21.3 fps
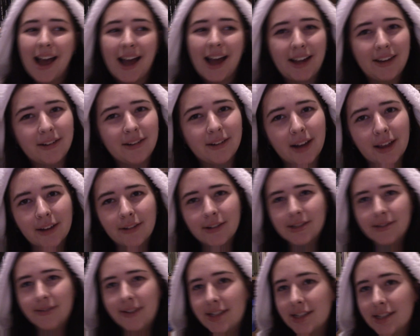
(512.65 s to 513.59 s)
and your like
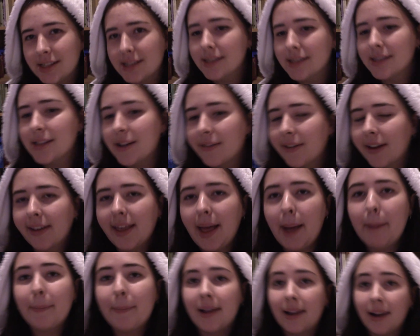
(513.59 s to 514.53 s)
reservations and stuff like
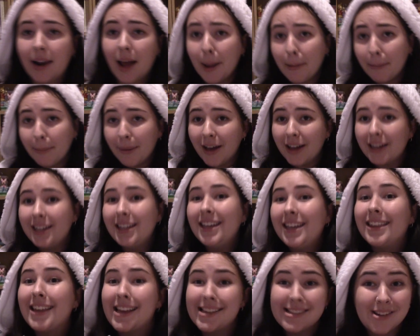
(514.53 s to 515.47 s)
that, but Line
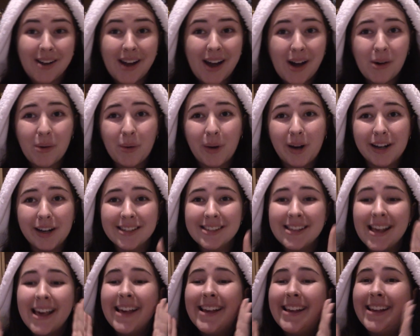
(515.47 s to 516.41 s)
Bertie, that's not how it
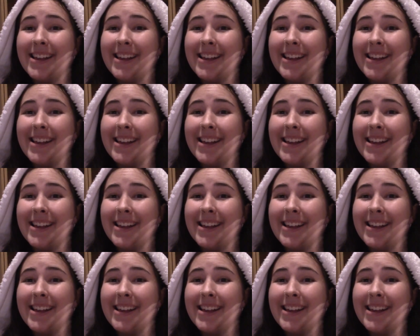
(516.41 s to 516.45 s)
works.